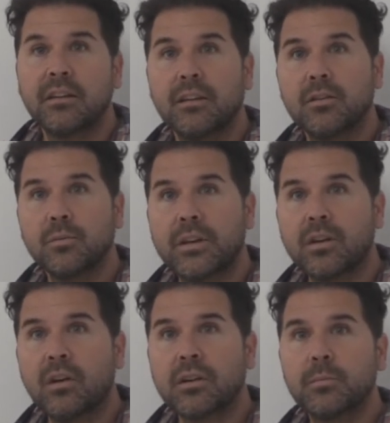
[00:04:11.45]
You know, we
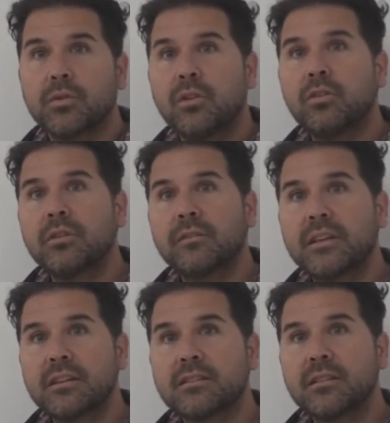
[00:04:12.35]
talk about all of
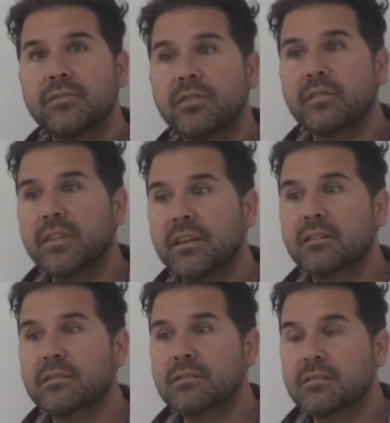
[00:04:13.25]
these different
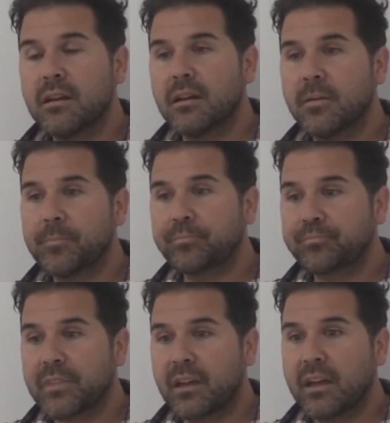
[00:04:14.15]
things
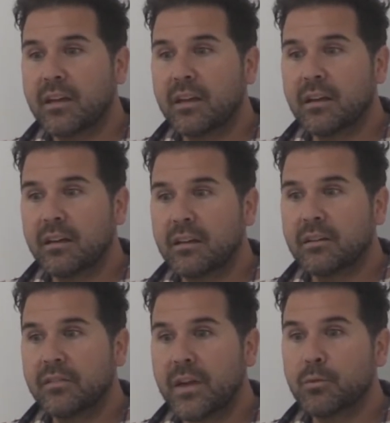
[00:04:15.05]

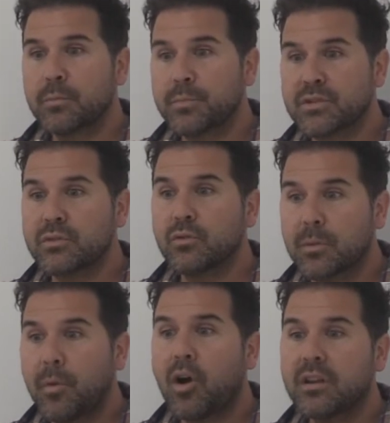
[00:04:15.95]
that were
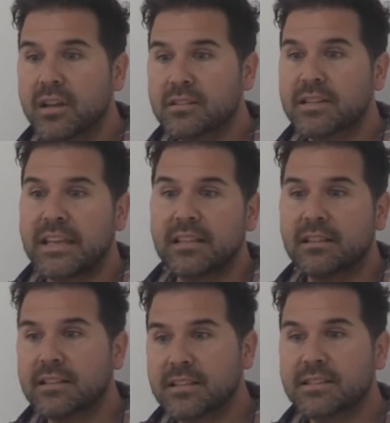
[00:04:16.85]
bestowed upon us
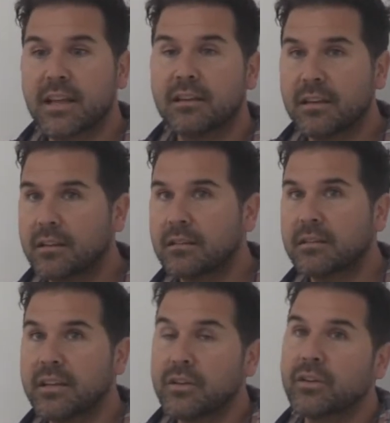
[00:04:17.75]
in descending
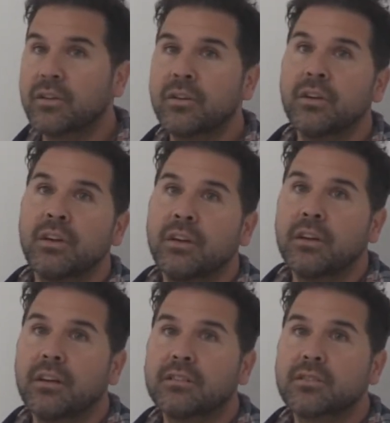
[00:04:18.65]
here.
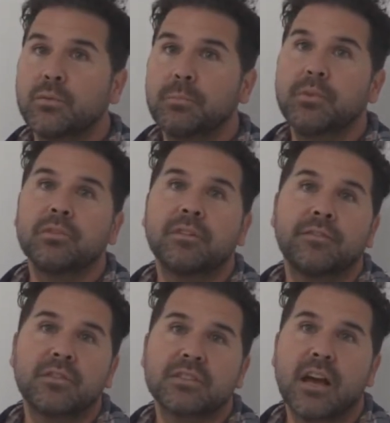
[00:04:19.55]
So we built the
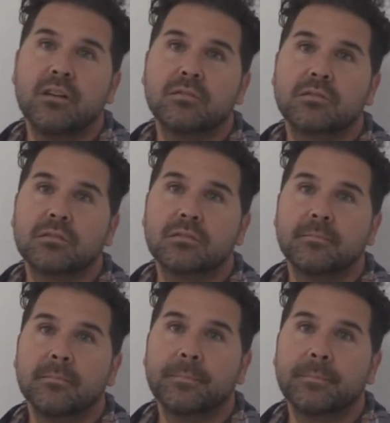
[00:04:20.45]
first house,